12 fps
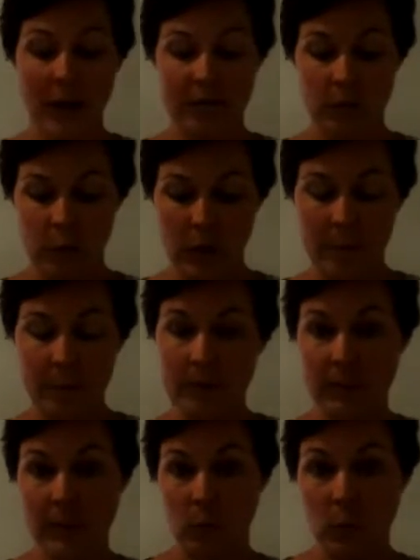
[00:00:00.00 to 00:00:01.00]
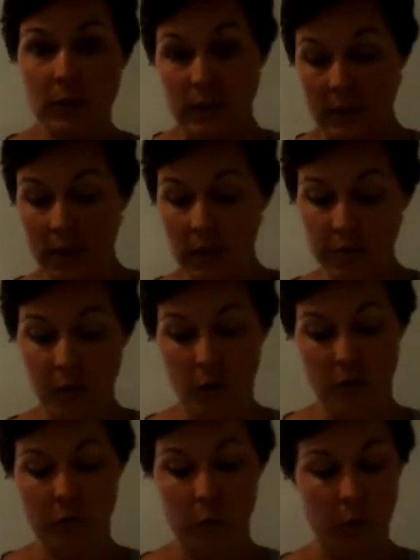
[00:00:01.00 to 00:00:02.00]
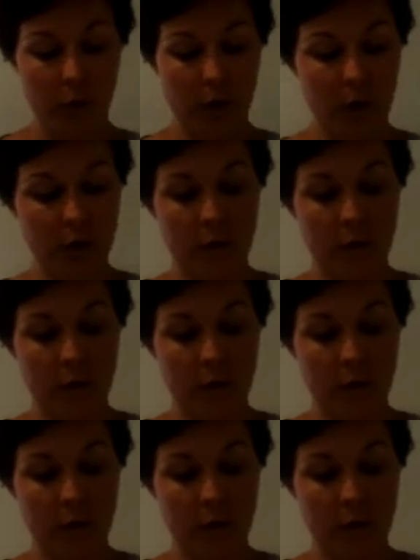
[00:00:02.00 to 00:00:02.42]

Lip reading: have a look up and see what's in here for overwork.